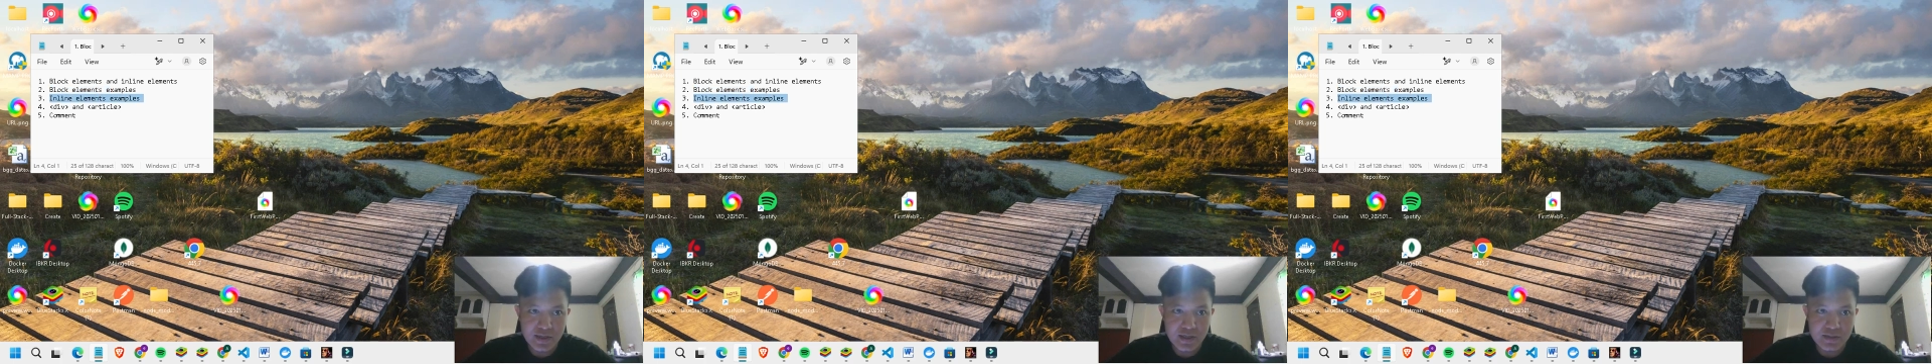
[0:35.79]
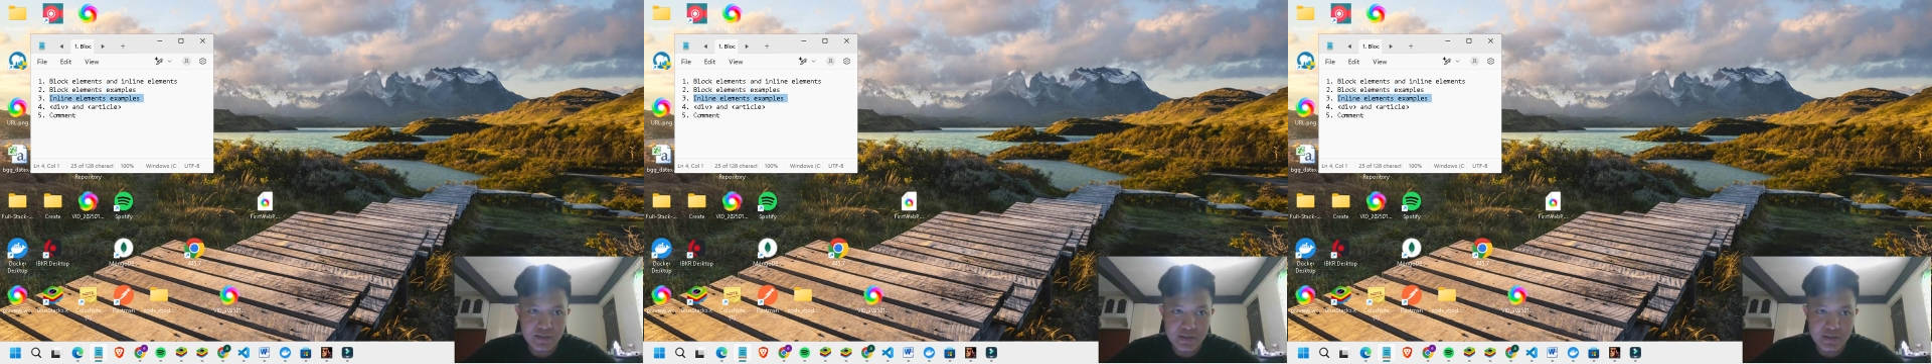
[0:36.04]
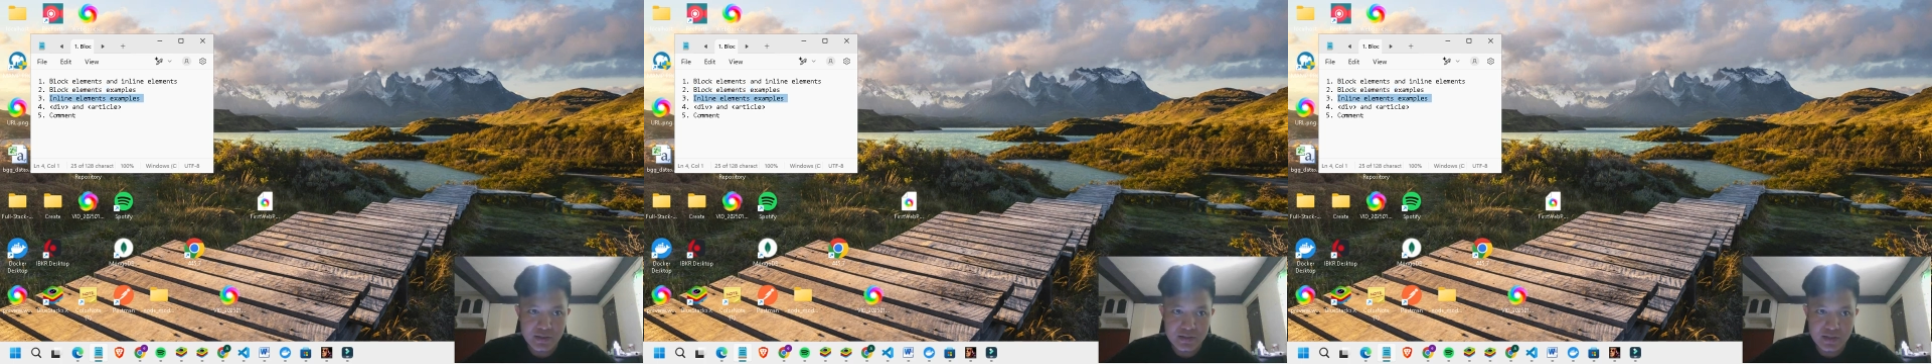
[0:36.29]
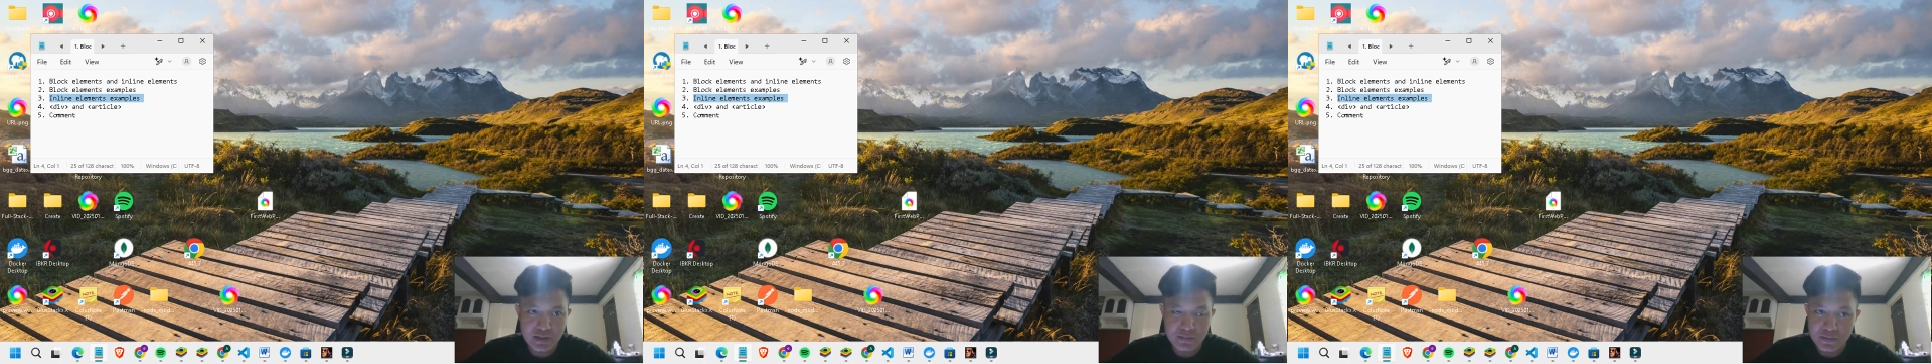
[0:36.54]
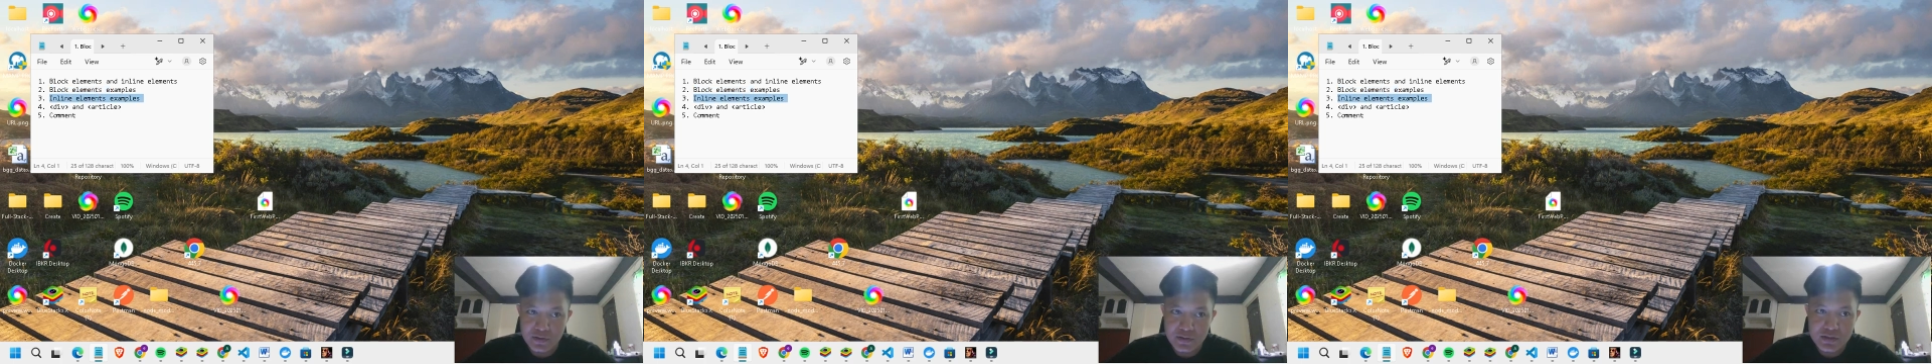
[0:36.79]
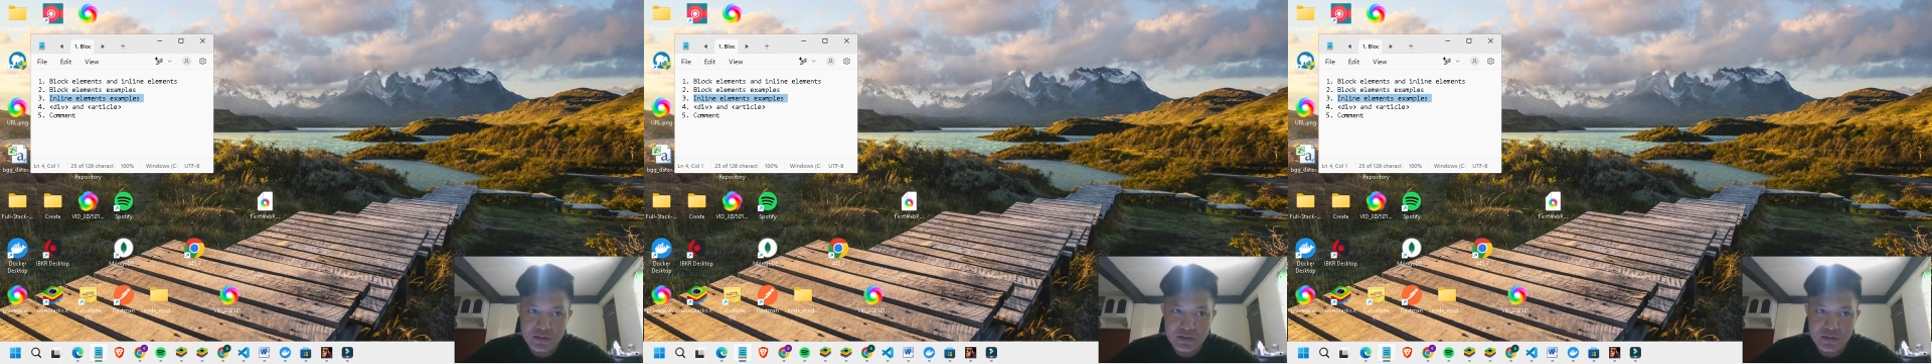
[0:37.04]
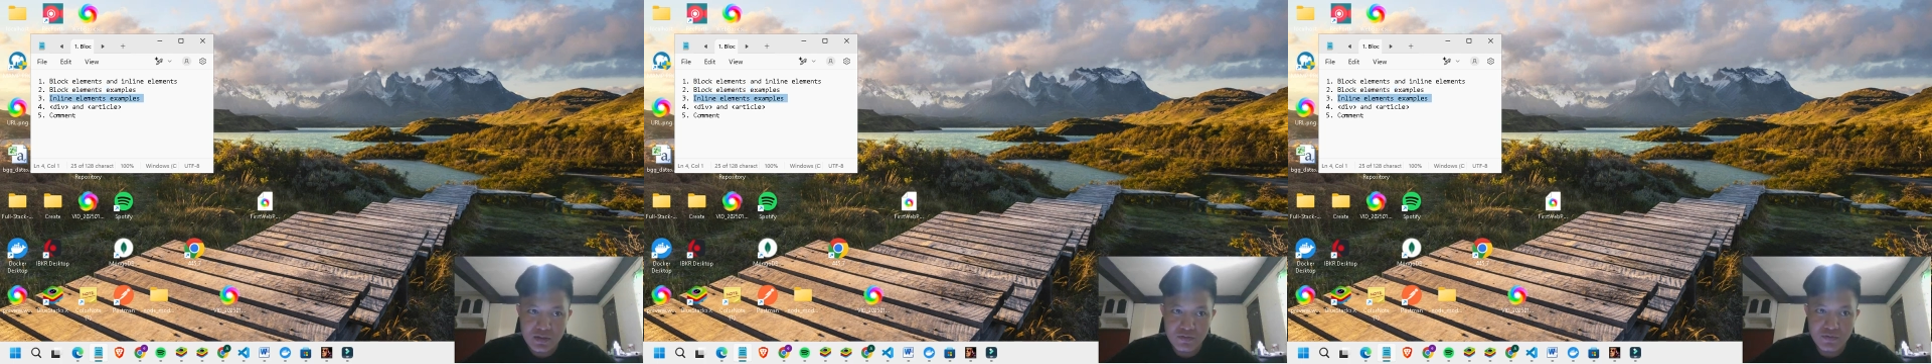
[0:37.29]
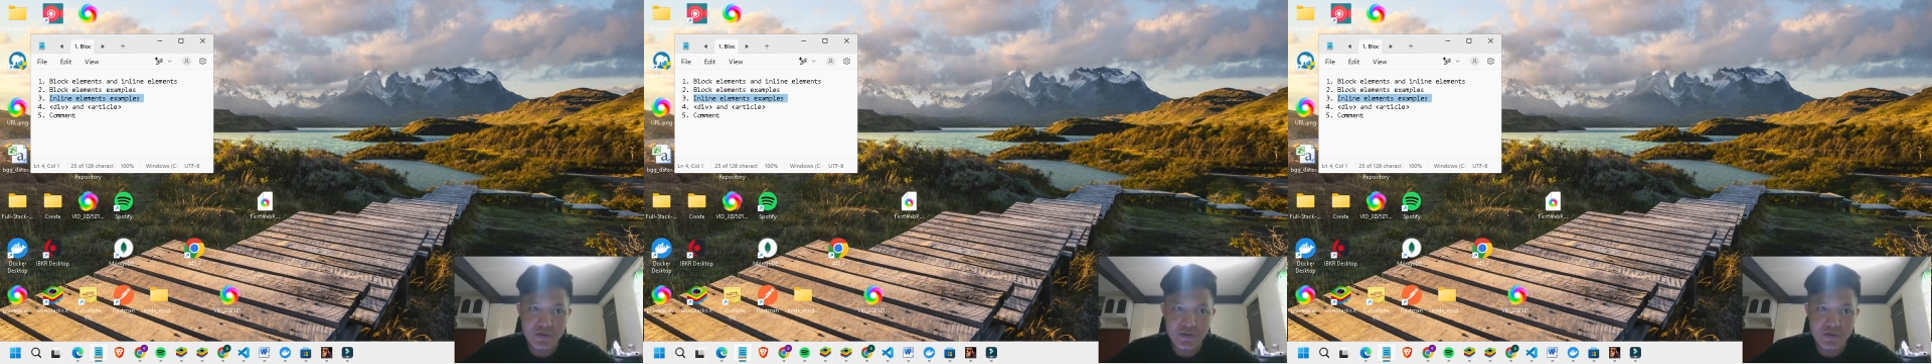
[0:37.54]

element examples.